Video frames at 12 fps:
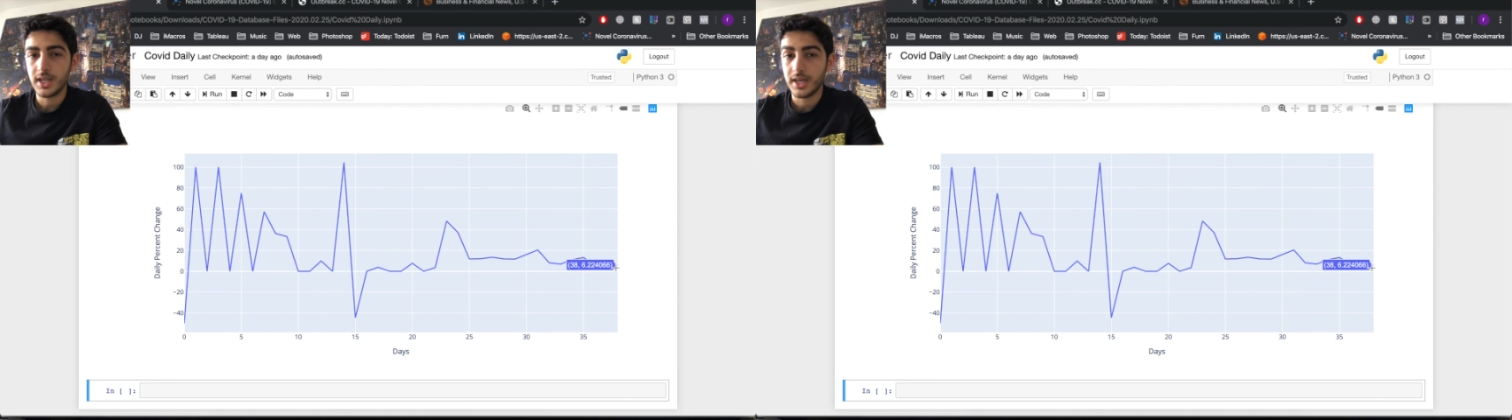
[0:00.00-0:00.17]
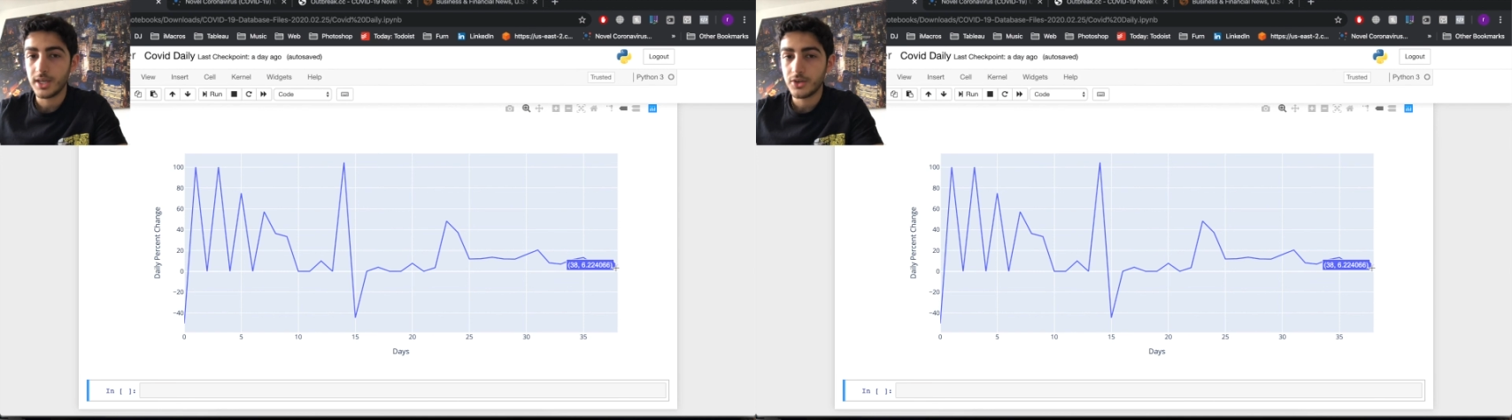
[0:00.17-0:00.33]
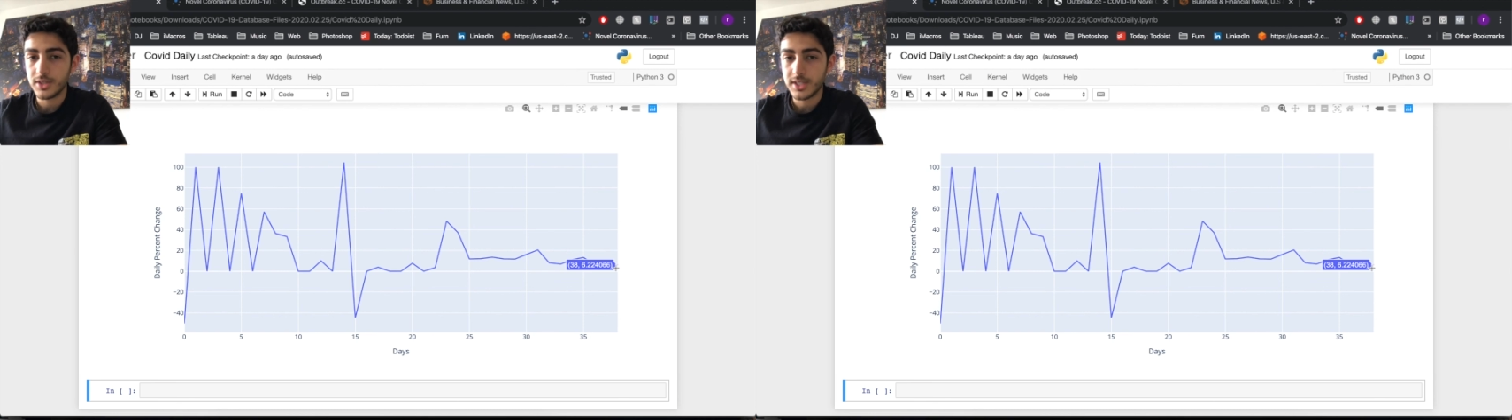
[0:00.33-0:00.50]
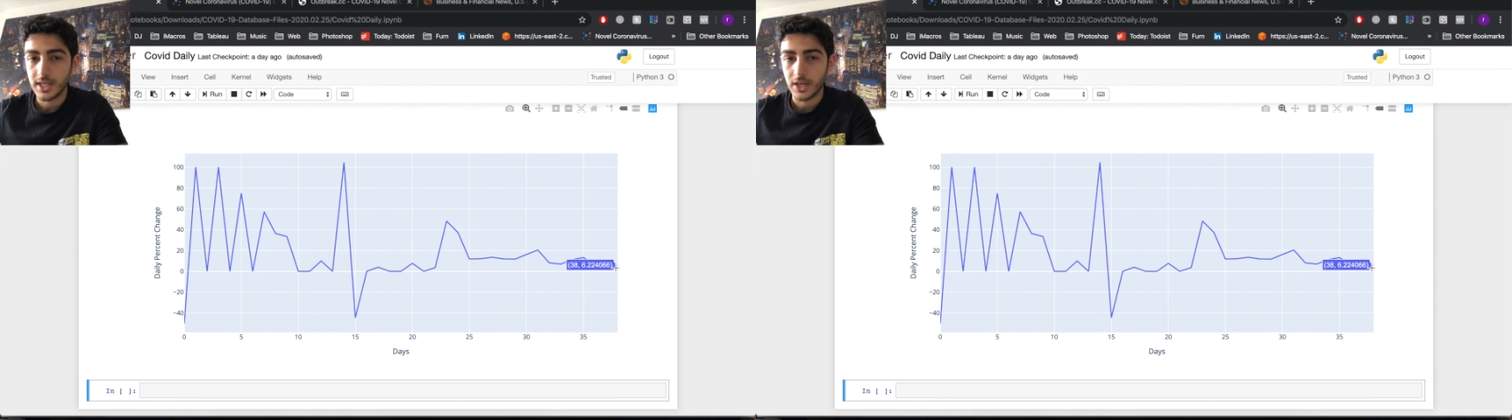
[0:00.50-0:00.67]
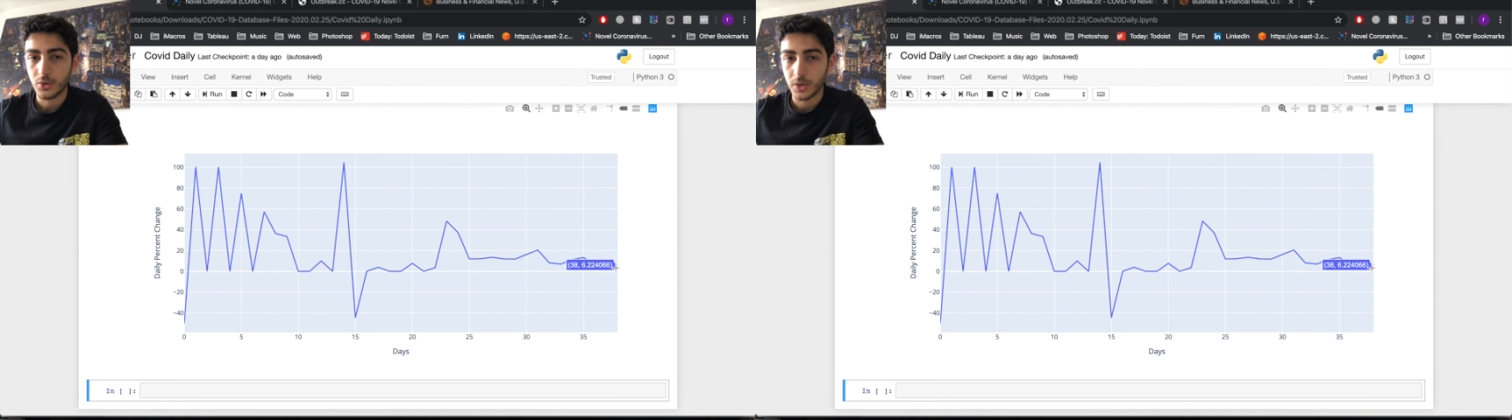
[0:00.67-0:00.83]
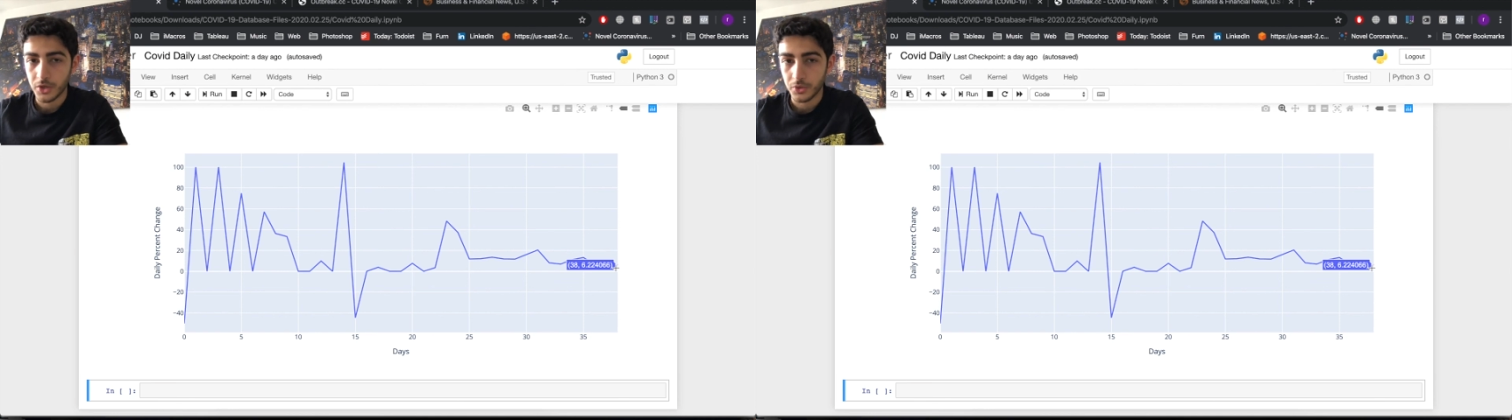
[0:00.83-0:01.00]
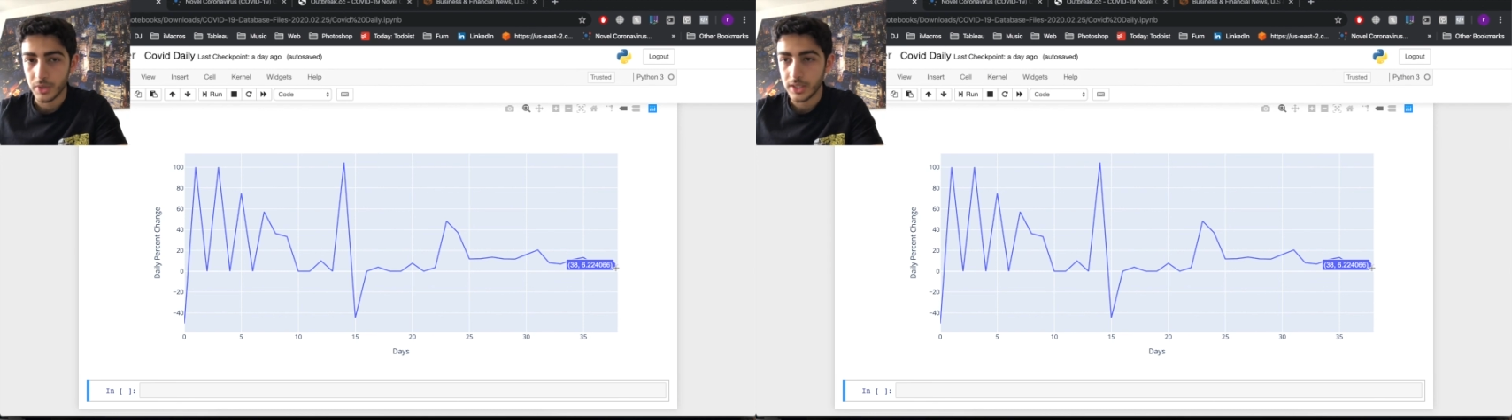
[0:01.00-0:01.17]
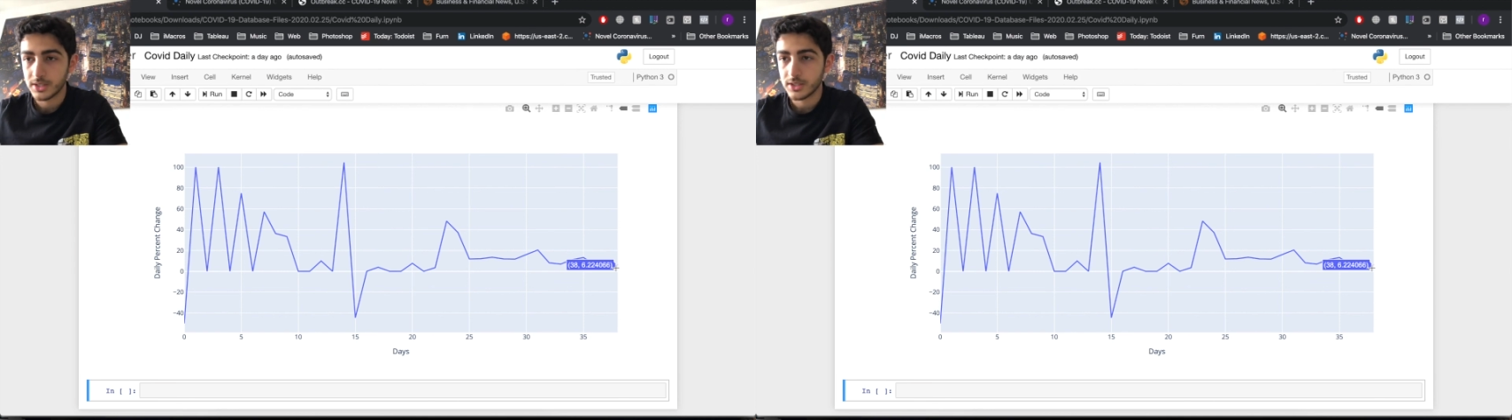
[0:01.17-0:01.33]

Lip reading: and increasing at quicker rates.